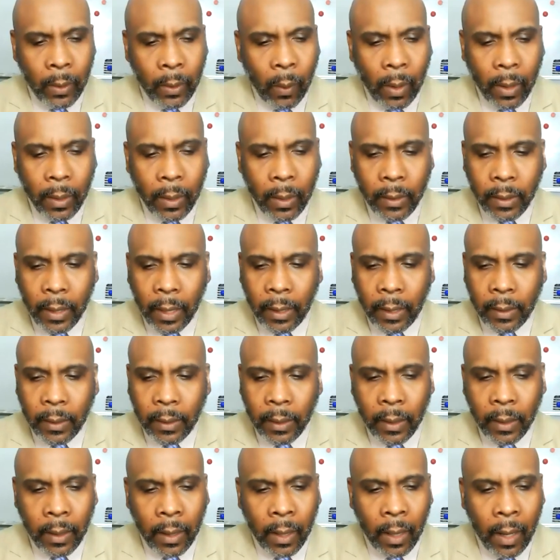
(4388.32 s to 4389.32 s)

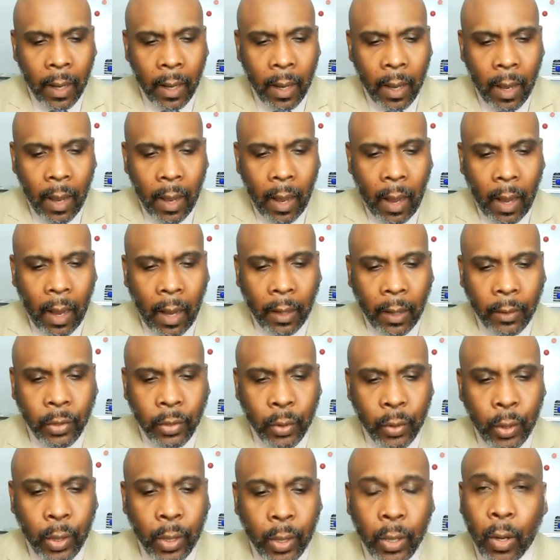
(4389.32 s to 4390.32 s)
organization.
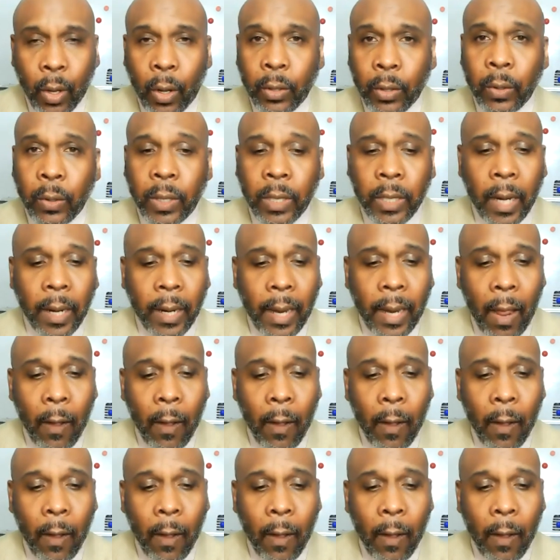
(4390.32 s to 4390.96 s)
So you can also check